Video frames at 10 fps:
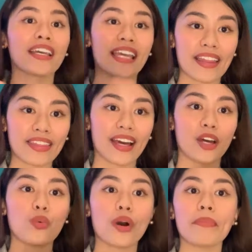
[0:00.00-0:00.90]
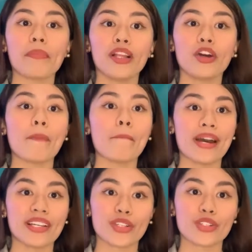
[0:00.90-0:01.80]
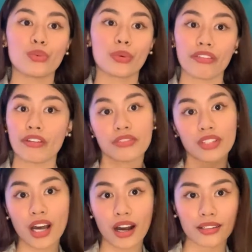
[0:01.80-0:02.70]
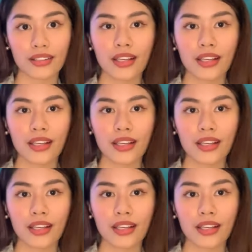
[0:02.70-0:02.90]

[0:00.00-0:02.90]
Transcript: get that 1 million pesos worth of stocks.